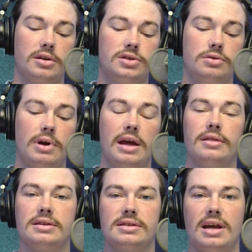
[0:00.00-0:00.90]
to
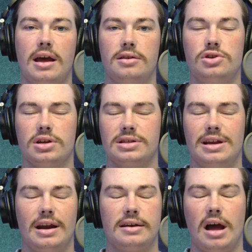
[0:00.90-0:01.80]
end the set just
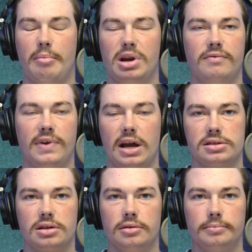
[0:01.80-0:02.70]
in a dominant
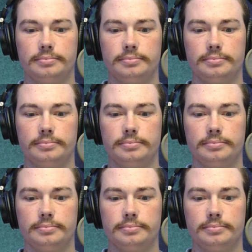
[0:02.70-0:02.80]
fashion.